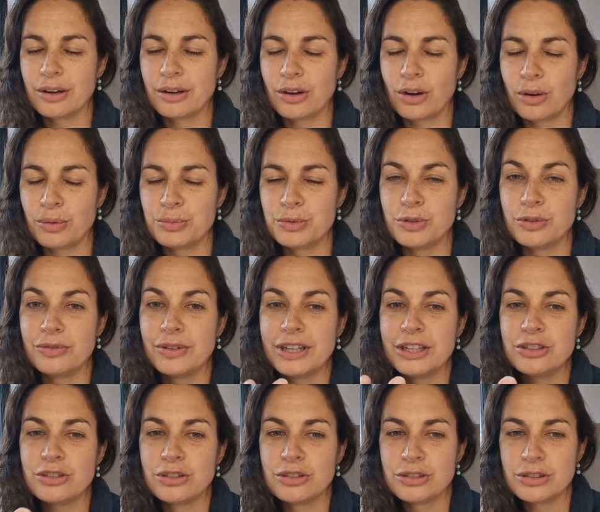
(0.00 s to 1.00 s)

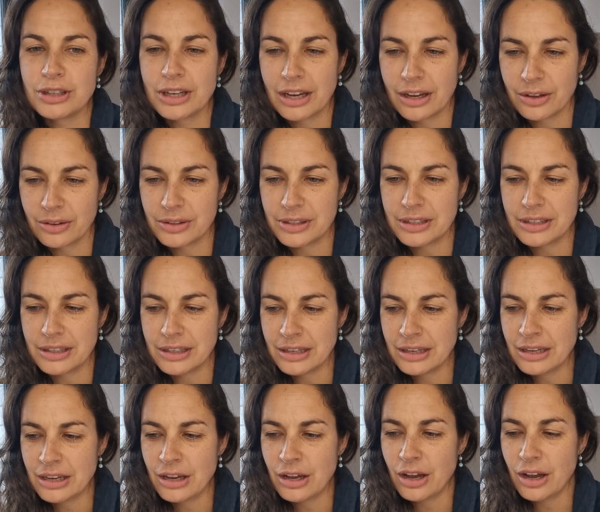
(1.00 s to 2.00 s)
observation to how the
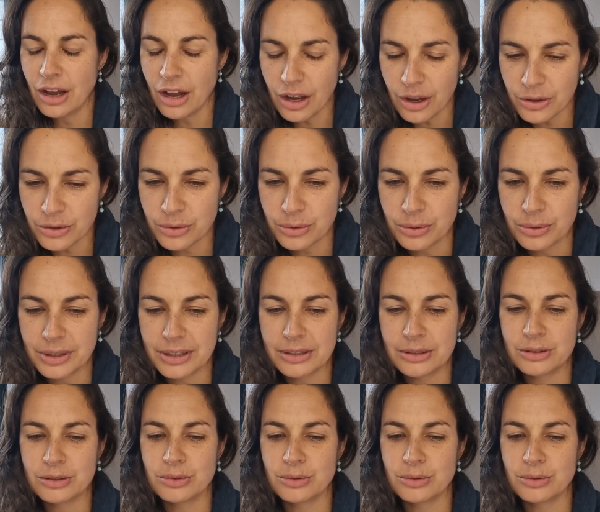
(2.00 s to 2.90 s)
other is,